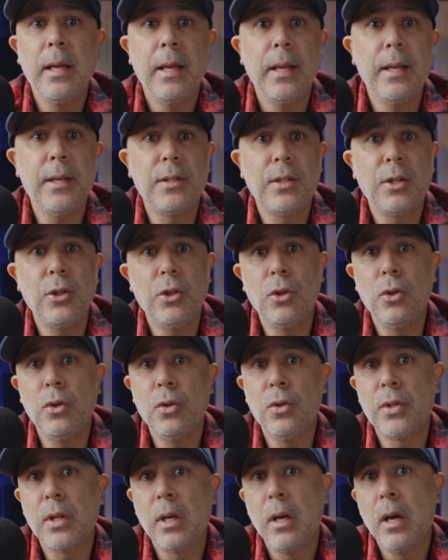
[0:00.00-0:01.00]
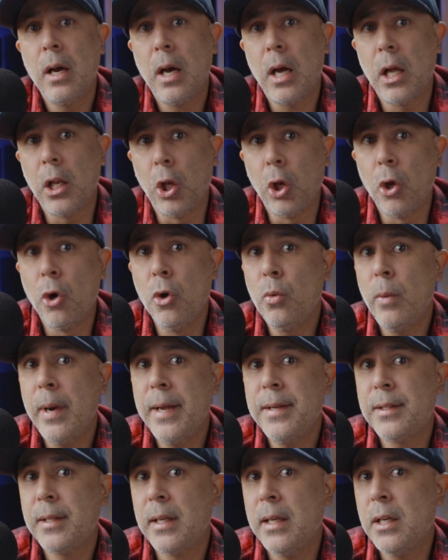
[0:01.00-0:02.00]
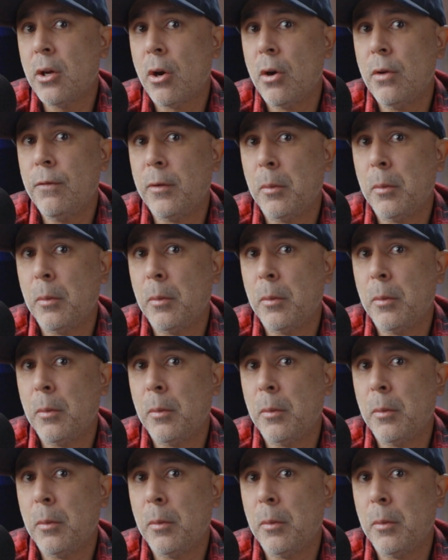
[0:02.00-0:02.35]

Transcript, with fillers: is to use a low res decode